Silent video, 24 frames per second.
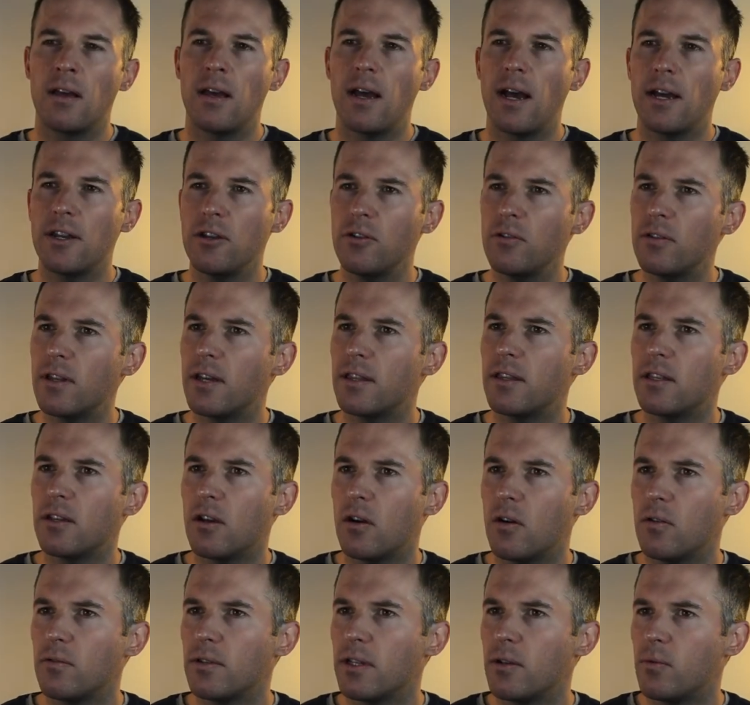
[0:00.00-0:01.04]
I knew that the
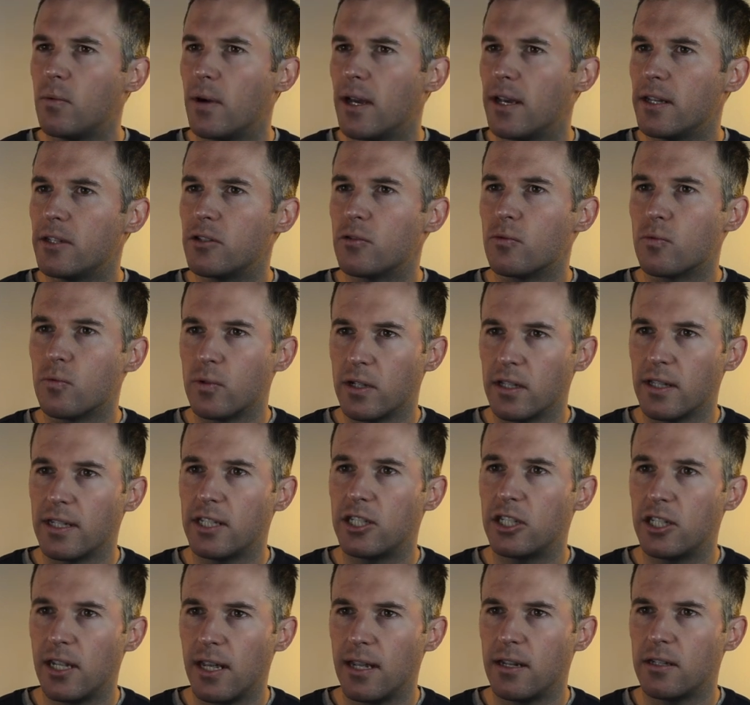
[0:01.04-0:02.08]
only way to really
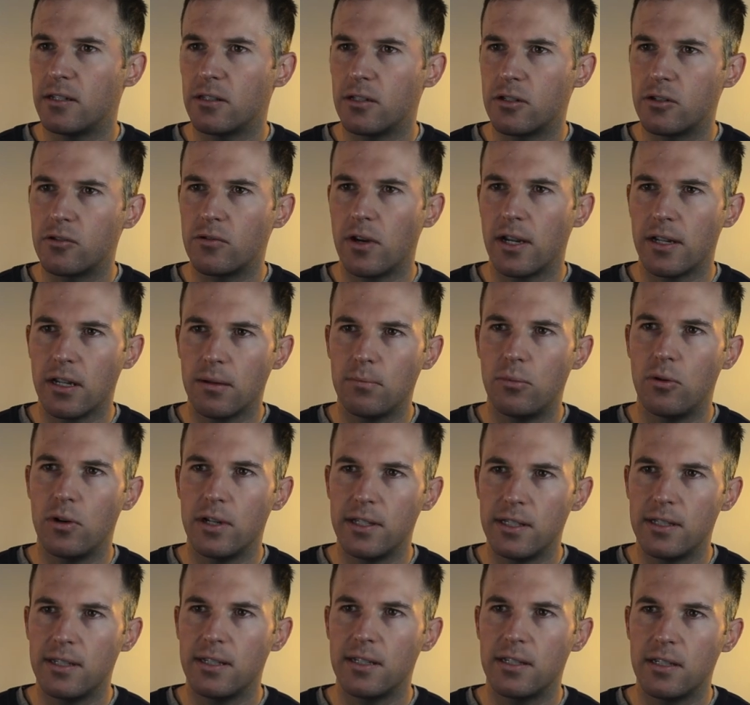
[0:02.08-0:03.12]
change the striking
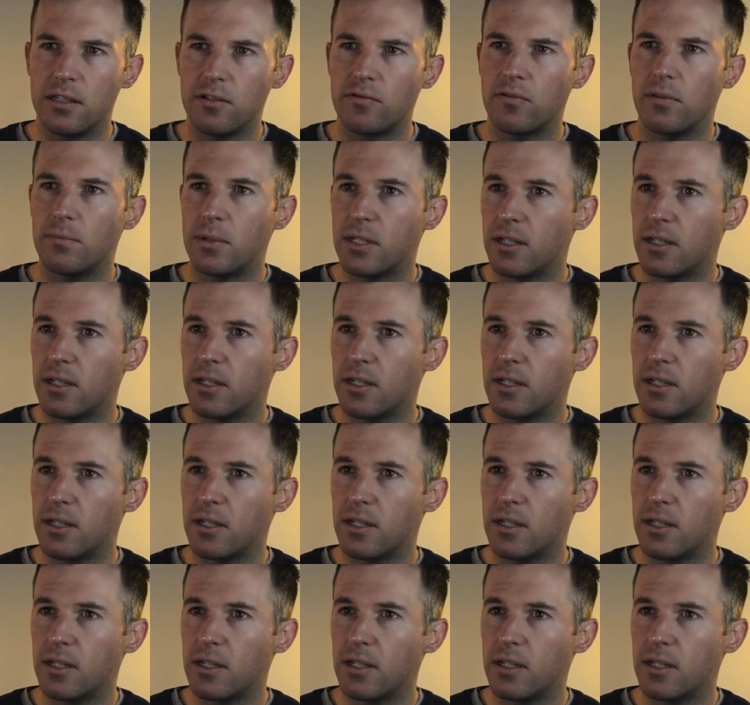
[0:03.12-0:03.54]
point's distance from